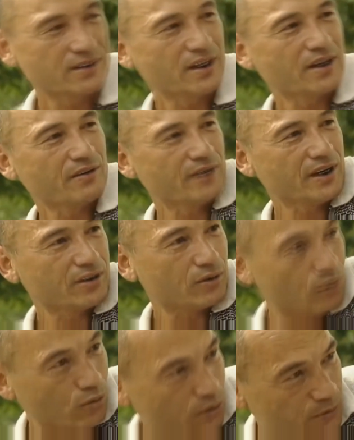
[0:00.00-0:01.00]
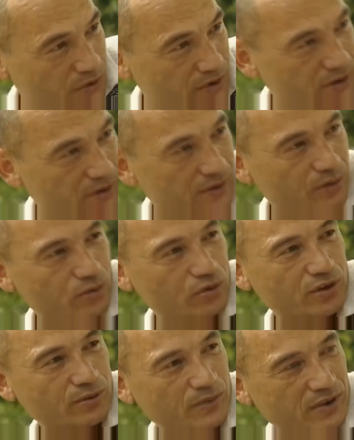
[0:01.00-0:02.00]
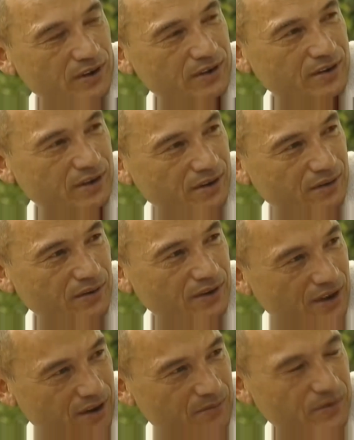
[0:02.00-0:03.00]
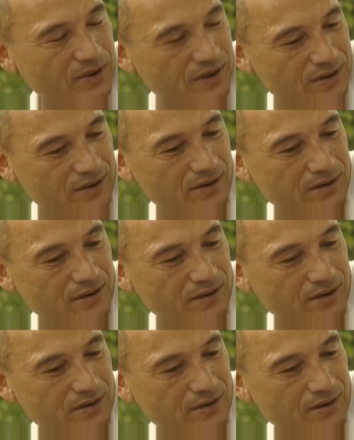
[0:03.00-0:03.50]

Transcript: of a fellow officer was recognized as accidental in the same year,